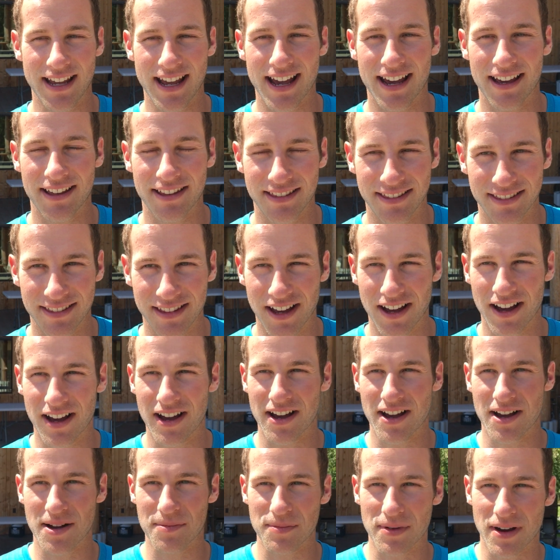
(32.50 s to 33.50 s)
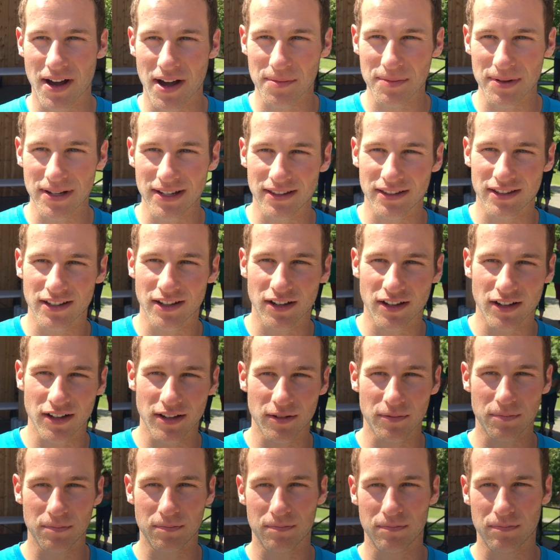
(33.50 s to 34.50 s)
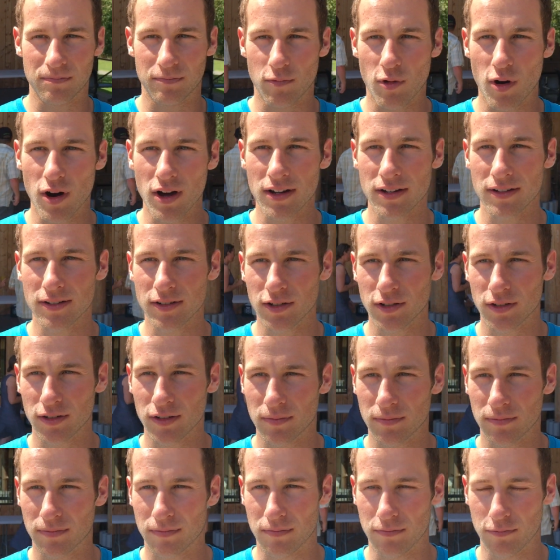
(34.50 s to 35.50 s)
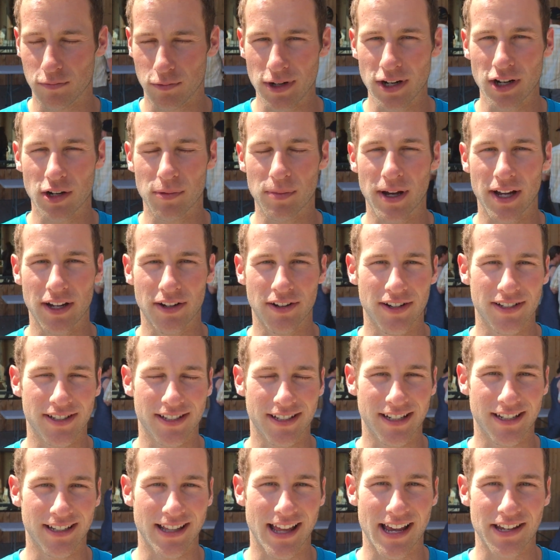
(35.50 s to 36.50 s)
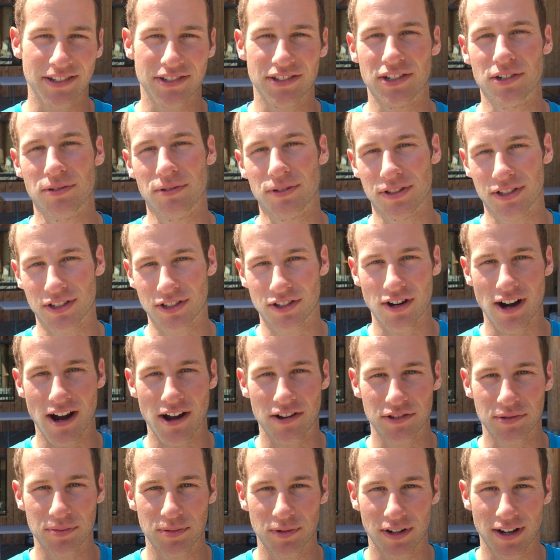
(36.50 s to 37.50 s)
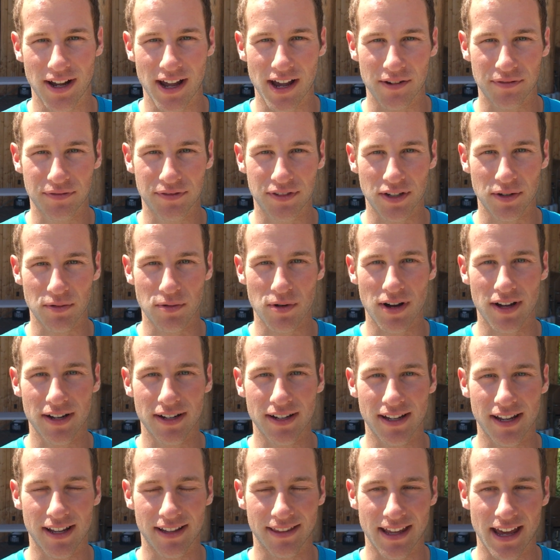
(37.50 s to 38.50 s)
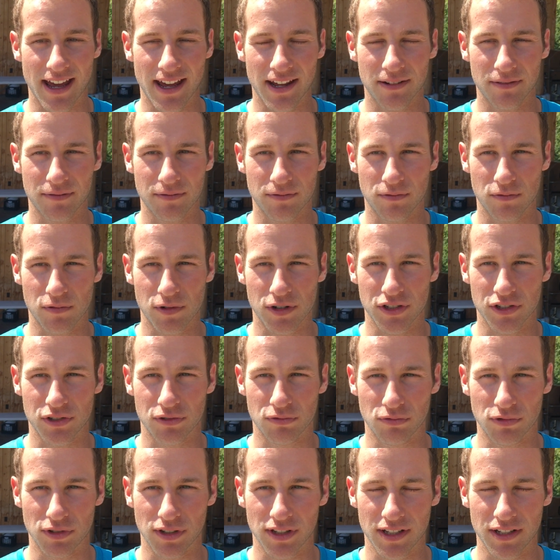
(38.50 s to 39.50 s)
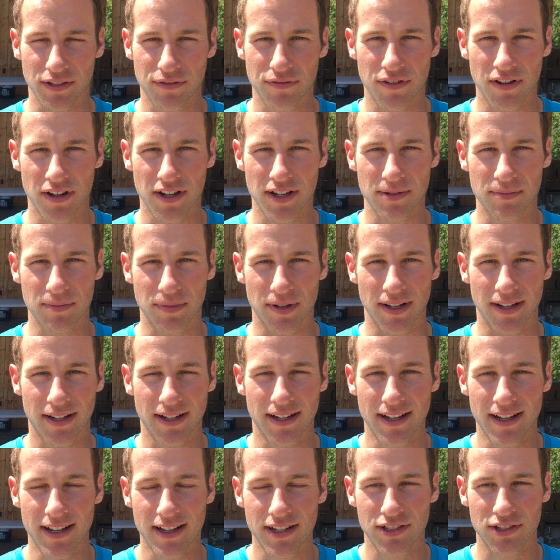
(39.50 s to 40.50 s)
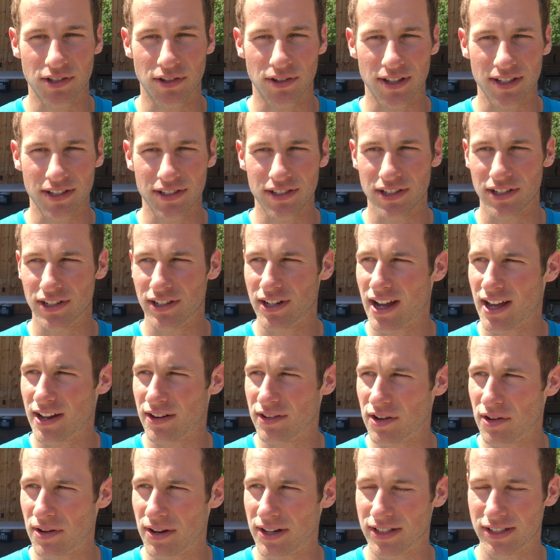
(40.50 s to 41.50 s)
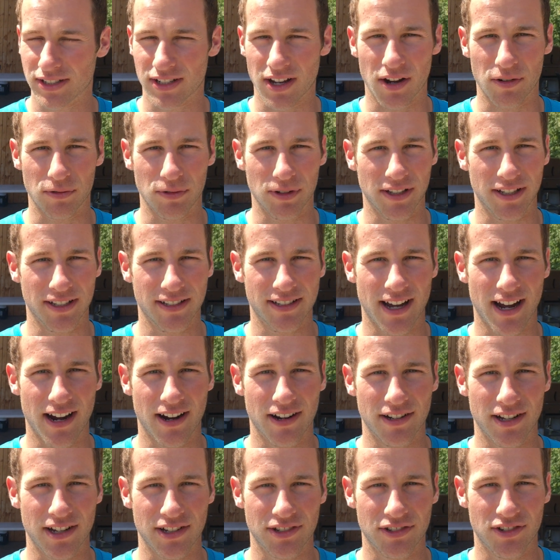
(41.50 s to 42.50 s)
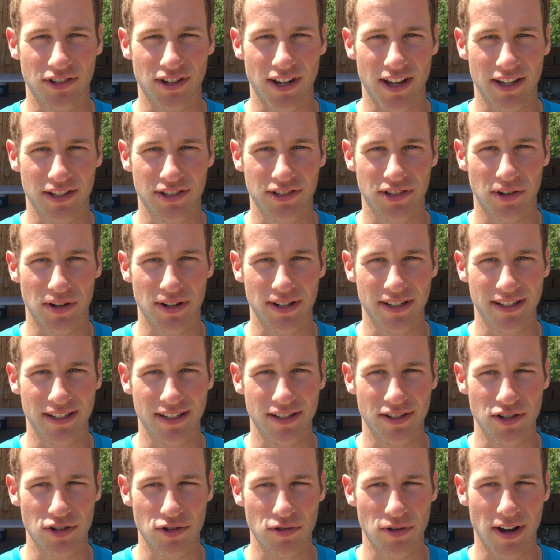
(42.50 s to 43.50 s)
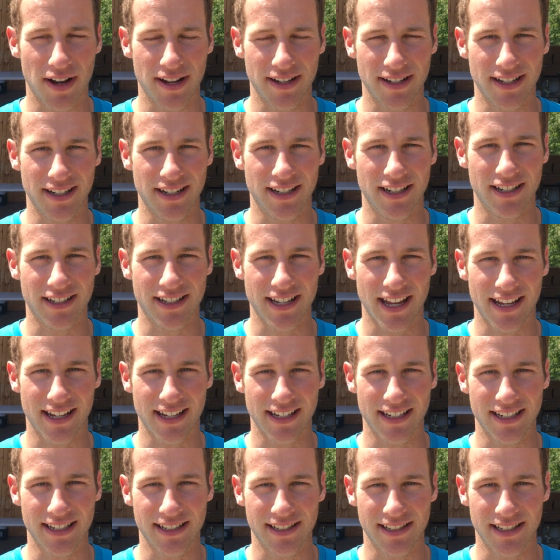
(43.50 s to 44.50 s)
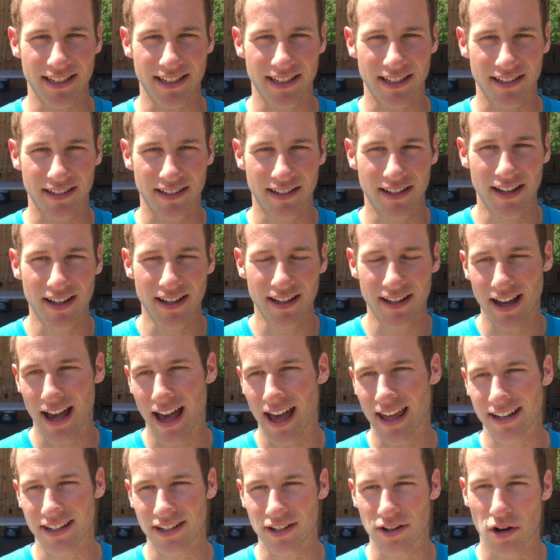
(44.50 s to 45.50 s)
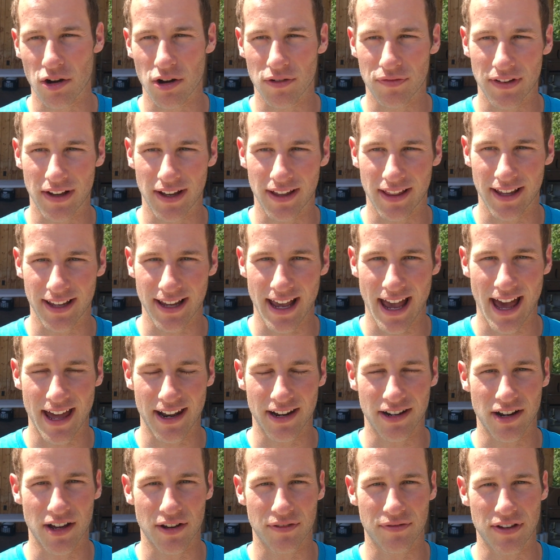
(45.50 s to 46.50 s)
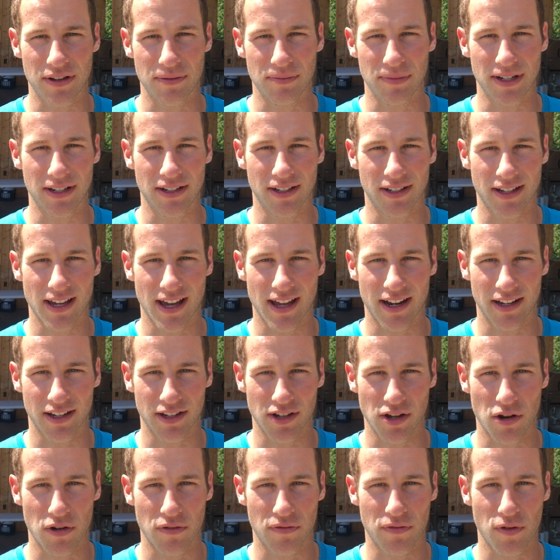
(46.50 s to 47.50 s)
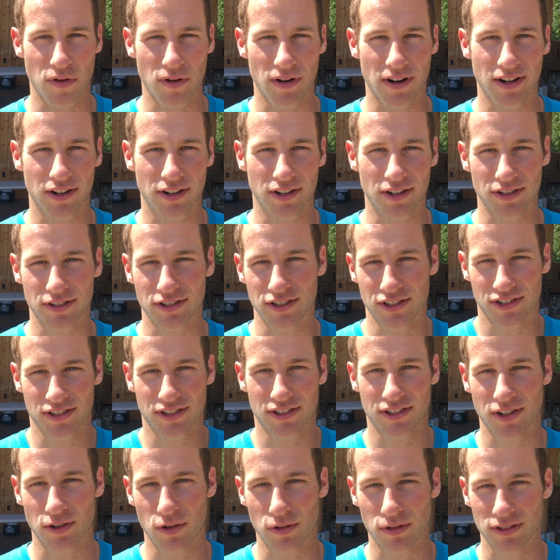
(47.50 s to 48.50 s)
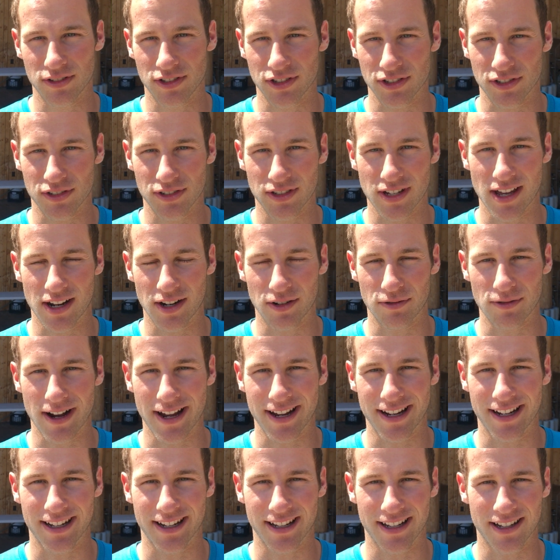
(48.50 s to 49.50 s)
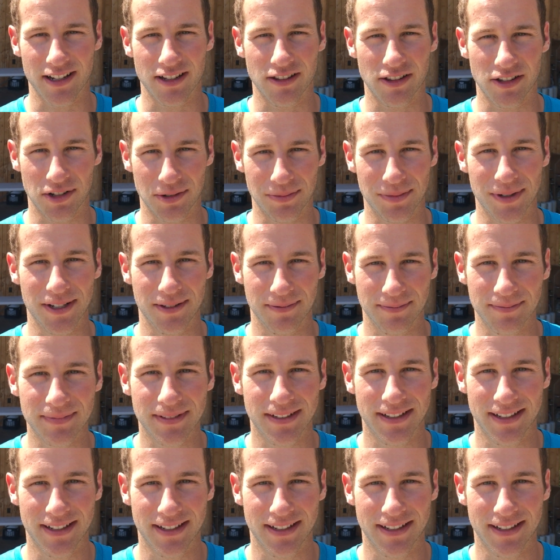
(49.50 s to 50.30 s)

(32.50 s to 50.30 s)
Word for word: Yeah, um, I mean the one real bike race I did last year was the Craftsbury EFTA one, and that was really fun. But so this year, I don't know, I just got really tired yesterday, so I knew I needed to take it easy, and I didn't know if I like had enough in me to kind of go for it or just just kind of rein it in a little bit.